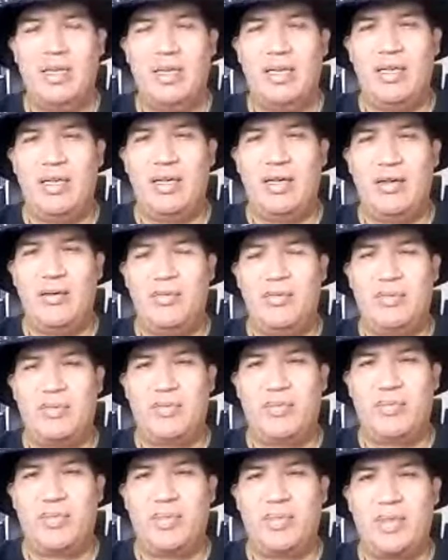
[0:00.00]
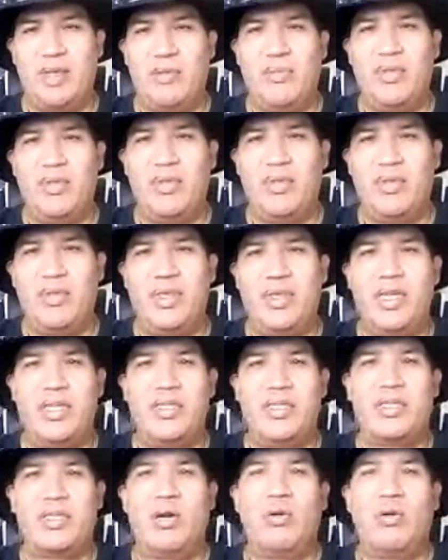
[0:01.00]
Um, but that is
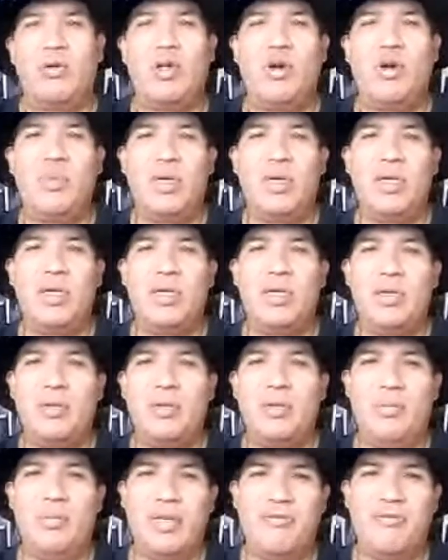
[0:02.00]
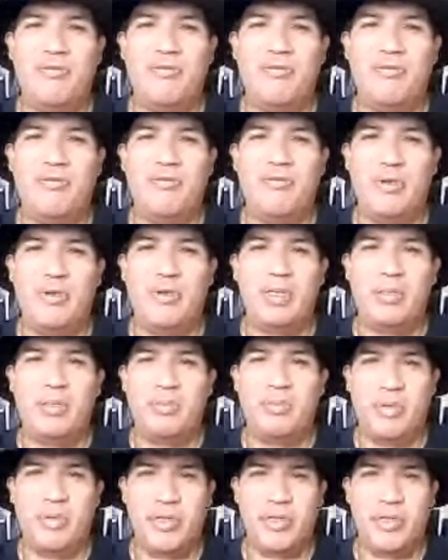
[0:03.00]
Oklahoma Bigfoot
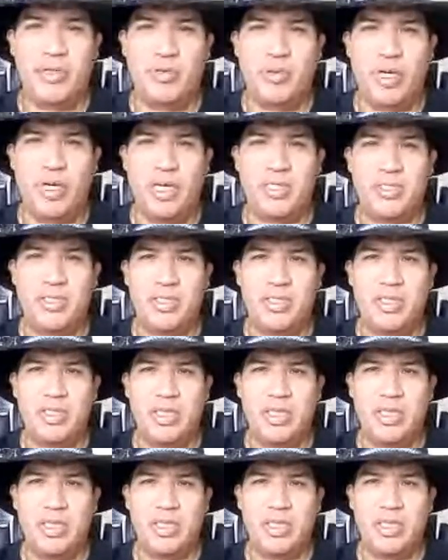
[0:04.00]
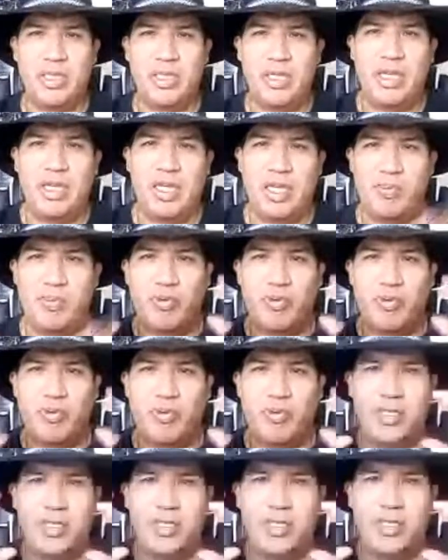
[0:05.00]
Predator Watch, and
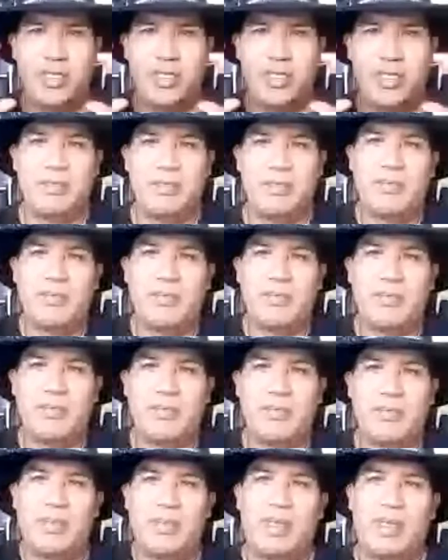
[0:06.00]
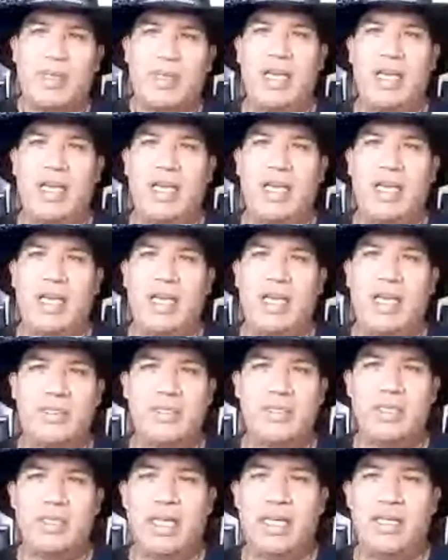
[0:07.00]
parentheses,
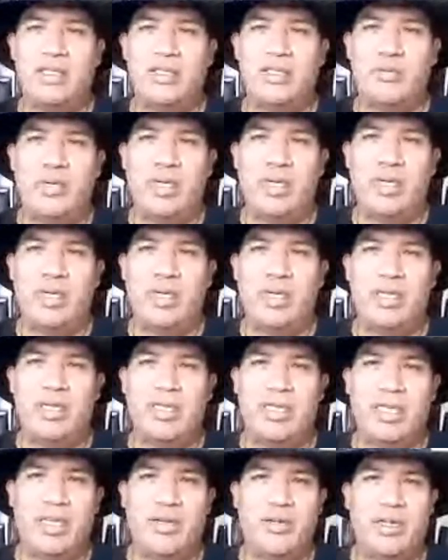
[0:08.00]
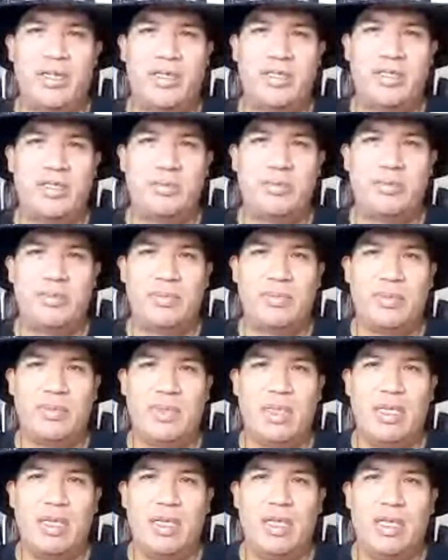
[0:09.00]
antlers and surrounding areas.
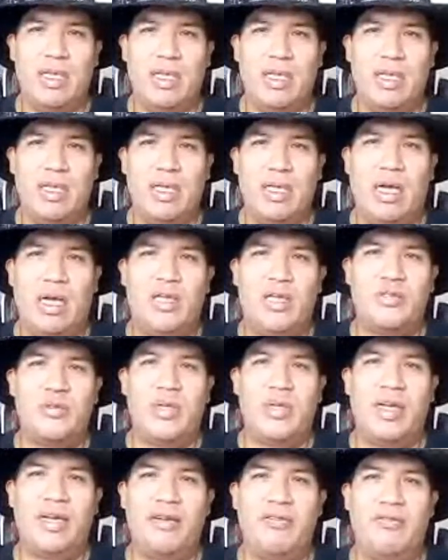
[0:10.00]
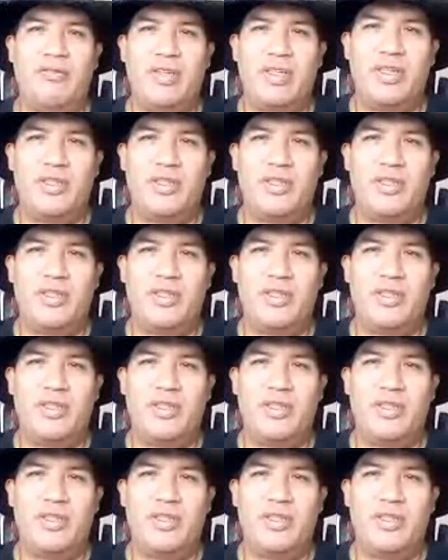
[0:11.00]
I also have